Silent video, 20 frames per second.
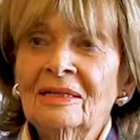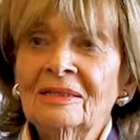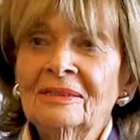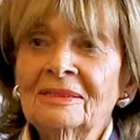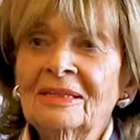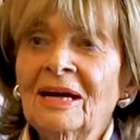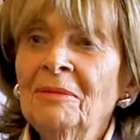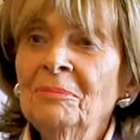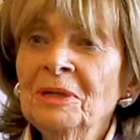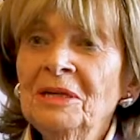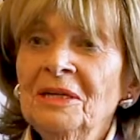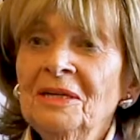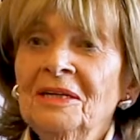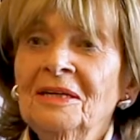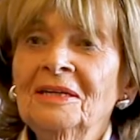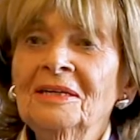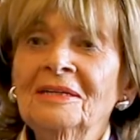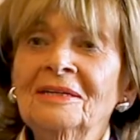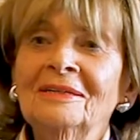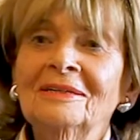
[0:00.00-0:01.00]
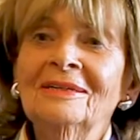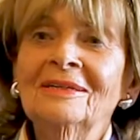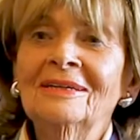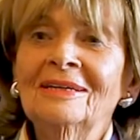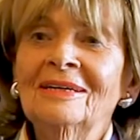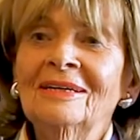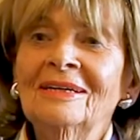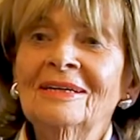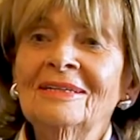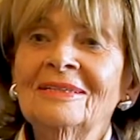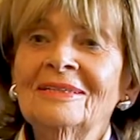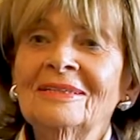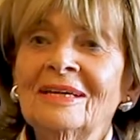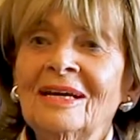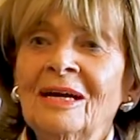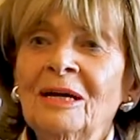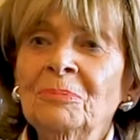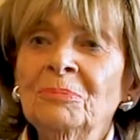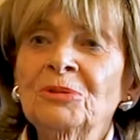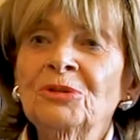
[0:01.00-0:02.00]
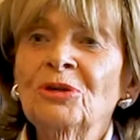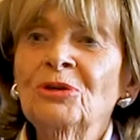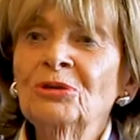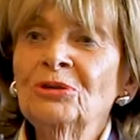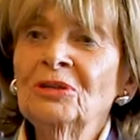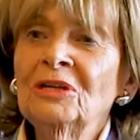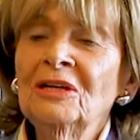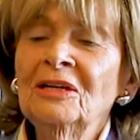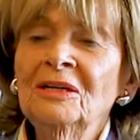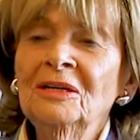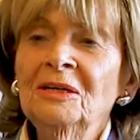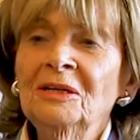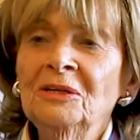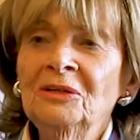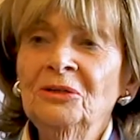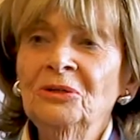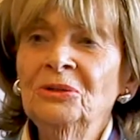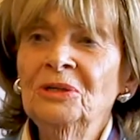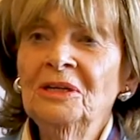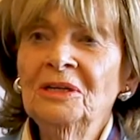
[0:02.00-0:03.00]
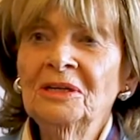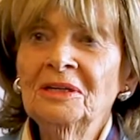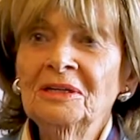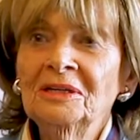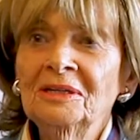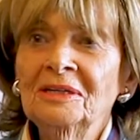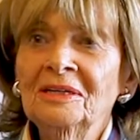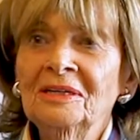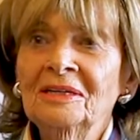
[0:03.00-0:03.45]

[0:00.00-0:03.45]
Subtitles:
Tammy is absolutely unique.